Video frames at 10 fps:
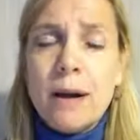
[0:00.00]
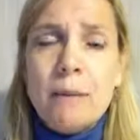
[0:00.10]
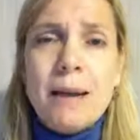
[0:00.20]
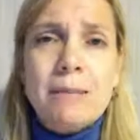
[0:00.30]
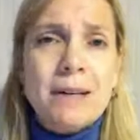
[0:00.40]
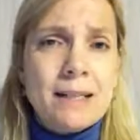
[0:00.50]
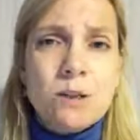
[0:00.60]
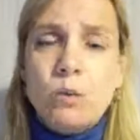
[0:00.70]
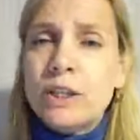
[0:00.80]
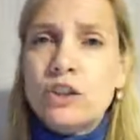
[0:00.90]
Maybe they
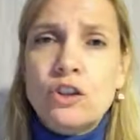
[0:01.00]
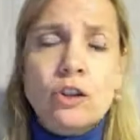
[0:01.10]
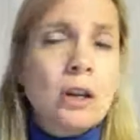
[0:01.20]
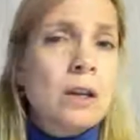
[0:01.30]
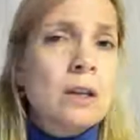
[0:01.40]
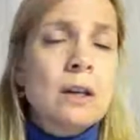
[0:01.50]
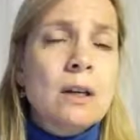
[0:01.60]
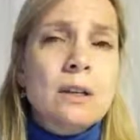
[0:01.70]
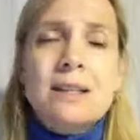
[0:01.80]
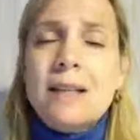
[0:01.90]
switched
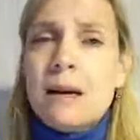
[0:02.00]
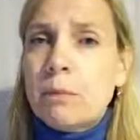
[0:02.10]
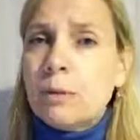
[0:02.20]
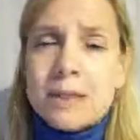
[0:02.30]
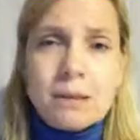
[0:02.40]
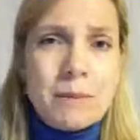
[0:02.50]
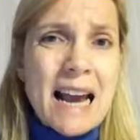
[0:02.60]
the sample with somebody